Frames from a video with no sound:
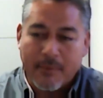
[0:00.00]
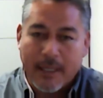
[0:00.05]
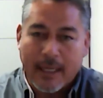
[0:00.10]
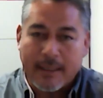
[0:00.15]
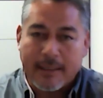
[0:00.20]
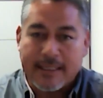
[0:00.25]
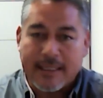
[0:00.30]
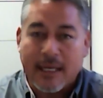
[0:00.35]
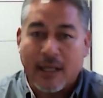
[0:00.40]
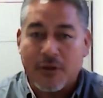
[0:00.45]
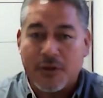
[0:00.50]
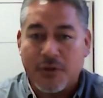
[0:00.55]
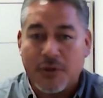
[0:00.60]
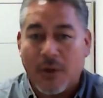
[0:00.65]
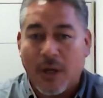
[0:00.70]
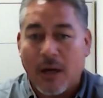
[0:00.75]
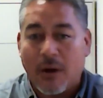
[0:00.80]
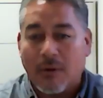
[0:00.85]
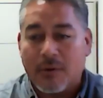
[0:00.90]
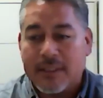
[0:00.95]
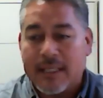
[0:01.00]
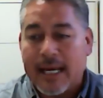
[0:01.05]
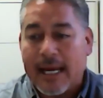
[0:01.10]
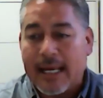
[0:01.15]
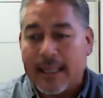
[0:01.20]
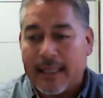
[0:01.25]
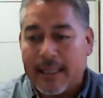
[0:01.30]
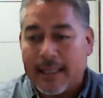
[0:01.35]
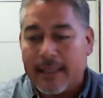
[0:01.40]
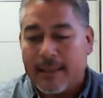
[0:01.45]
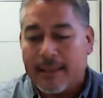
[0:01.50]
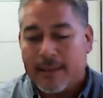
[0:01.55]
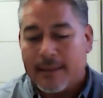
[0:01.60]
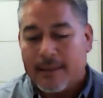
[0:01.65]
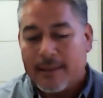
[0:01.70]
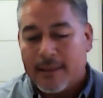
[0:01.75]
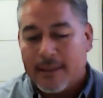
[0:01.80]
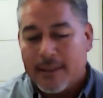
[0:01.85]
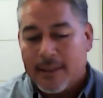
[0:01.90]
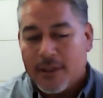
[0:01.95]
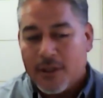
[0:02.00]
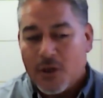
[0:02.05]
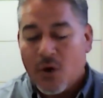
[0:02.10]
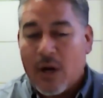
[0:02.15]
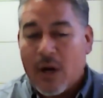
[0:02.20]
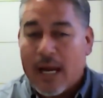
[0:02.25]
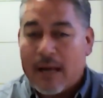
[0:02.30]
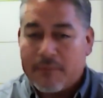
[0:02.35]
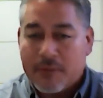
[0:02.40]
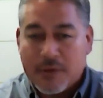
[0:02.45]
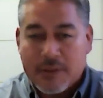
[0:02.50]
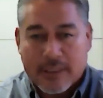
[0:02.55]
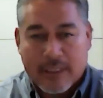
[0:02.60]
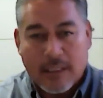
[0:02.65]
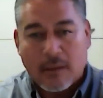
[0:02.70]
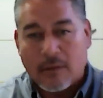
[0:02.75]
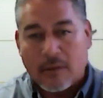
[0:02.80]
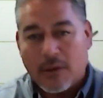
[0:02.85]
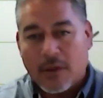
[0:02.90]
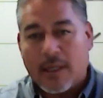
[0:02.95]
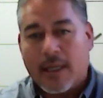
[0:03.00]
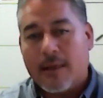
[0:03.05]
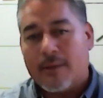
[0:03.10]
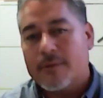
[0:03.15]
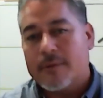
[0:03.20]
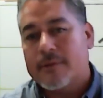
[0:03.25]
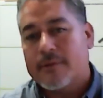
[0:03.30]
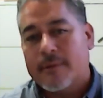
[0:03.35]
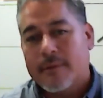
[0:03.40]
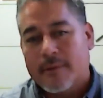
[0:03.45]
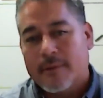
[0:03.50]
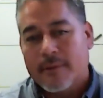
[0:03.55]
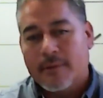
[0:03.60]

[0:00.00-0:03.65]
that tells you how tightly you have to seal your house.